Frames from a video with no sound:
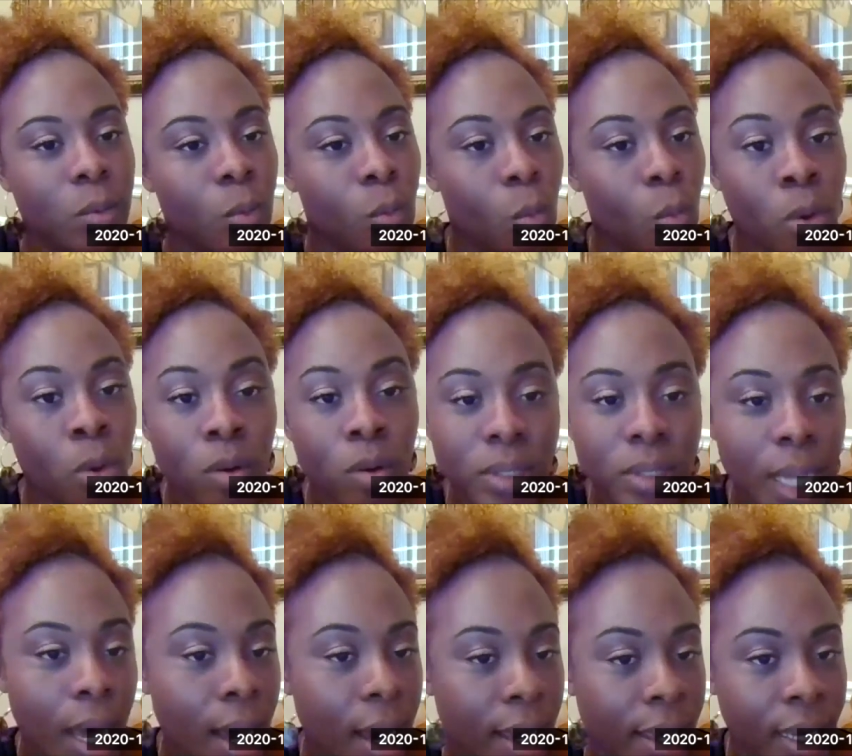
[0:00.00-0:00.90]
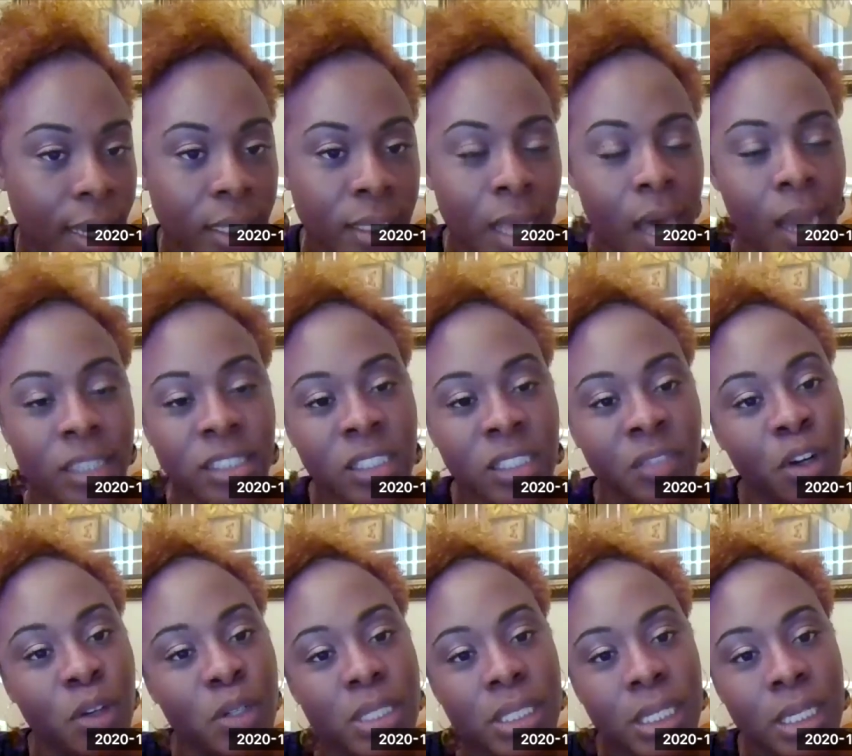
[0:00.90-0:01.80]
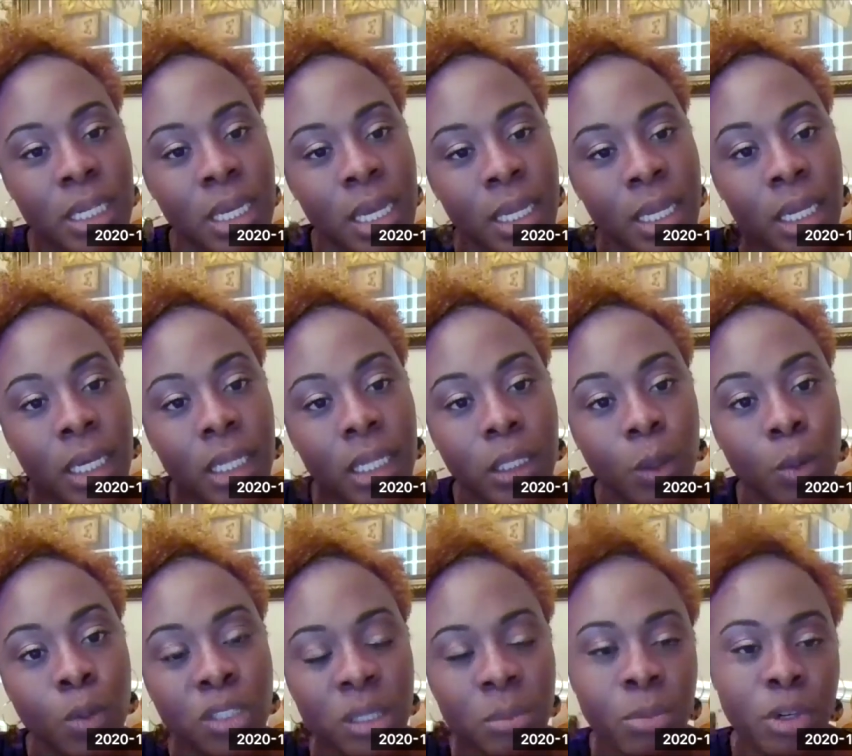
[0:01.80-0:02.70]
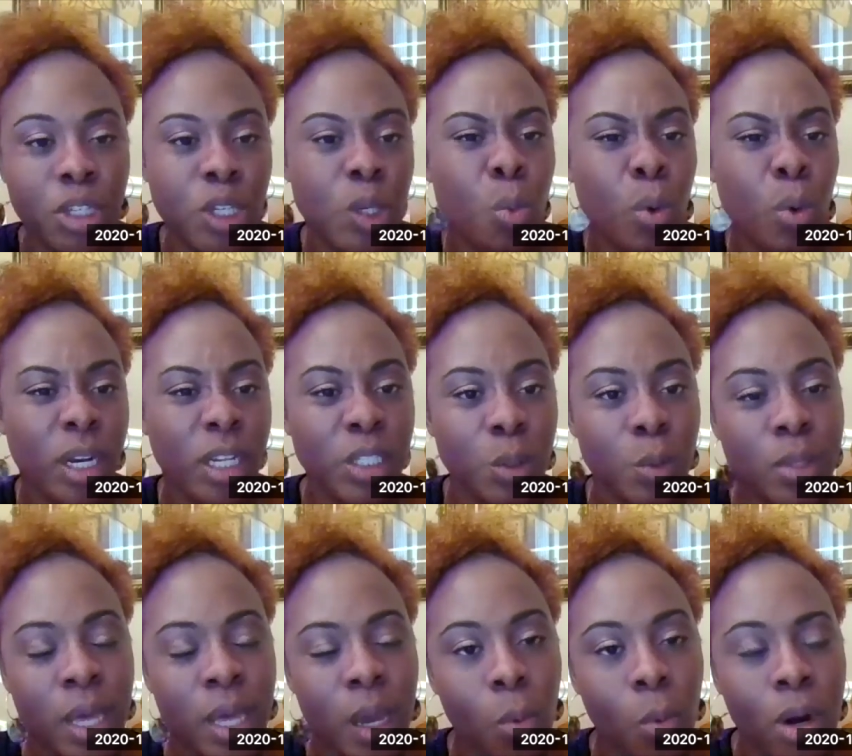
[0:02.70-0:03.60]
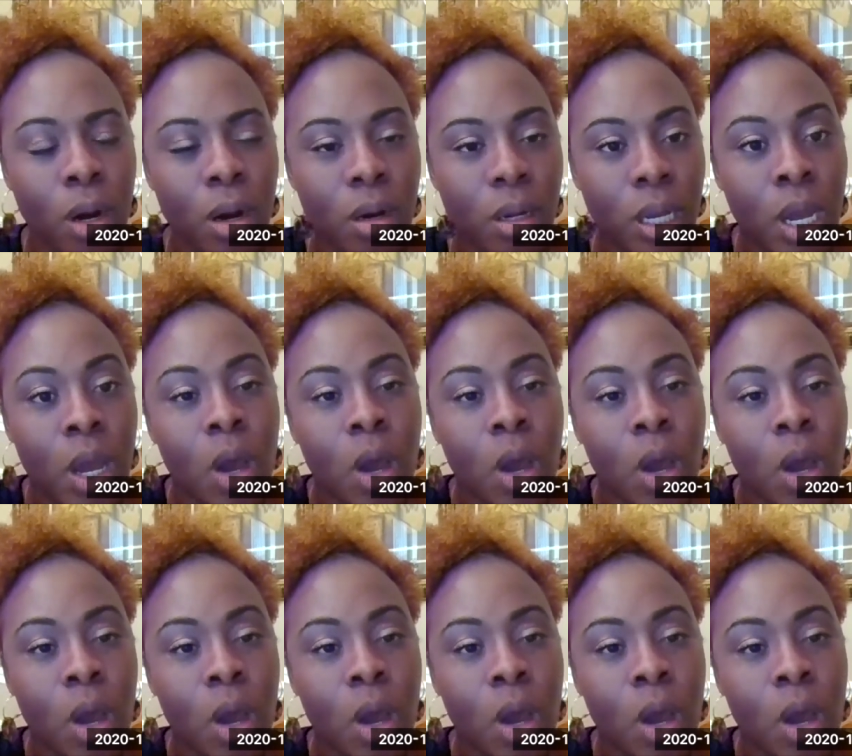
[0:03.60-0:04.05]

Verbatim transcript: will not acknowledge diversity and inclusion, but you want to do that work?